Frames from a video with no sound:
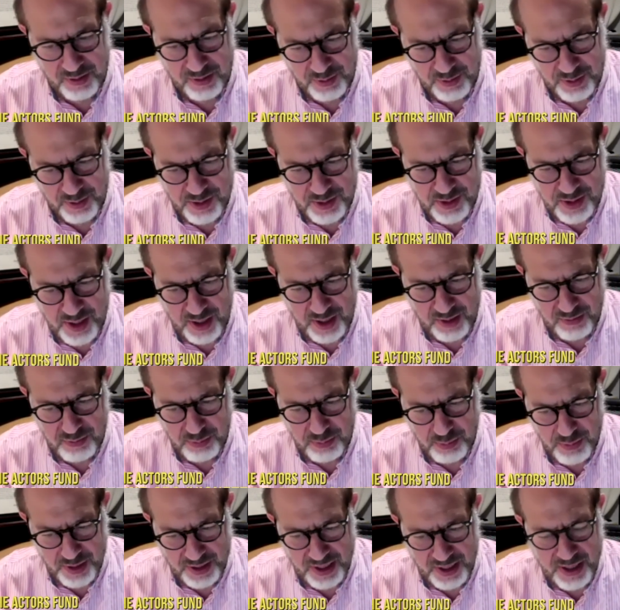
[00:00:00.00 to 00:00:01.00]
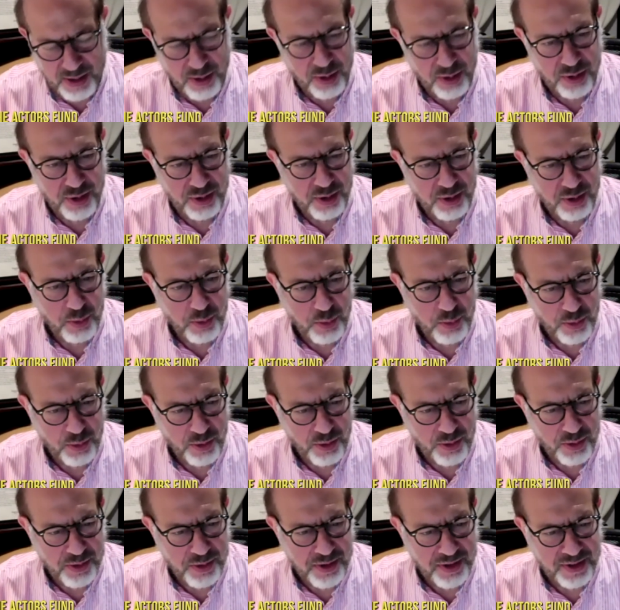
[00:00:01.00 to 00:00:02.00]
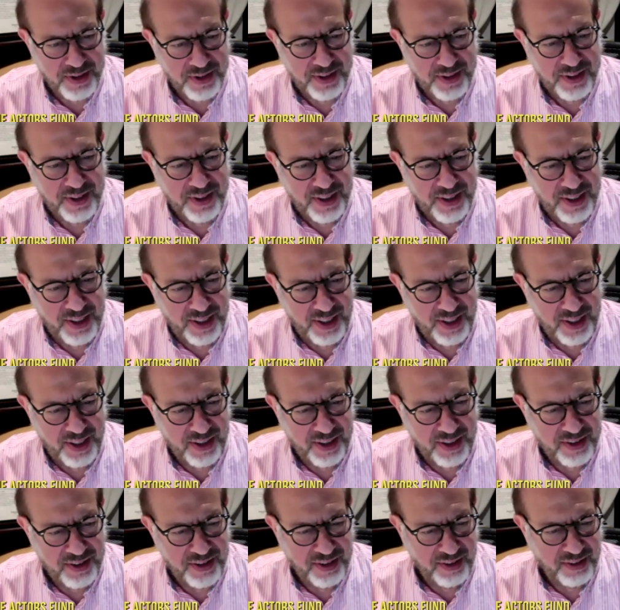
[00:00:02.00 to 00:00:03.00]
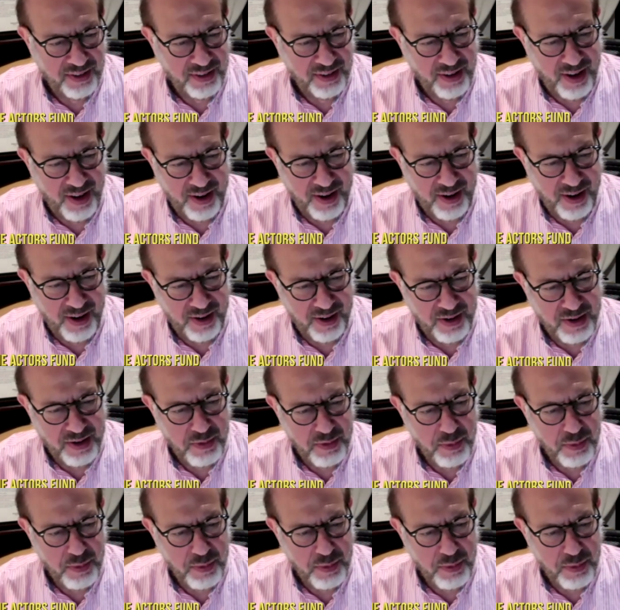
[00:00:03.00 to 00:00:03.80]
the state of my health and the world. And I had never